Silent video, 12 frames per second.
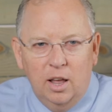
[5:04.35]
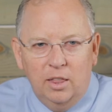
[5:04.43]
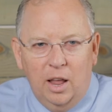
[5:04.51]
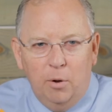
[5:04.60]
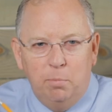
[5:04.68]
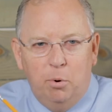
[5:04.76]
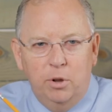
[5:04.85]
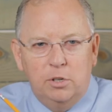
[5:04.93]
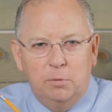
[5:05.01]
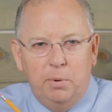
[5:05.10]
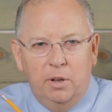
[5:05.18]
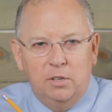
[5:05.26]
Now he points
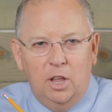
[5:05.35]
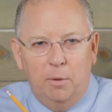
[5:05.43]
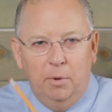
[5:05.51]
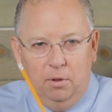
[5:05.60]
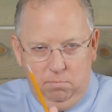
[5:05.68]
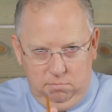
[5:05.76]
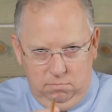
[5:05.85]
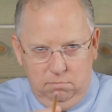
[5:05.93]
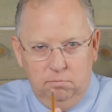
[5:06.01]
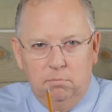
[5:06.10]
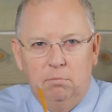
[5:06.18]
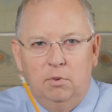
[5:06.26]
his pencil at me,
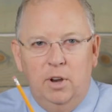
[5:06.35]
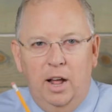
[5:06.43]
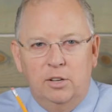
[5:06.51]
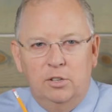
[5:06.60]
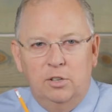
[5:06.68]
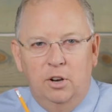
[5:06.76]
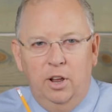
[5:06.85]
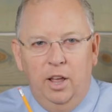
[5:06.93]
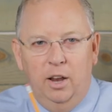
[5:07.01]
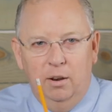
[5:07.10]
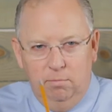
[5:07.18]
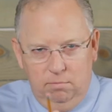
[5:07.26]
nods his little
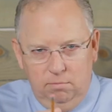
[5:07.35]
head,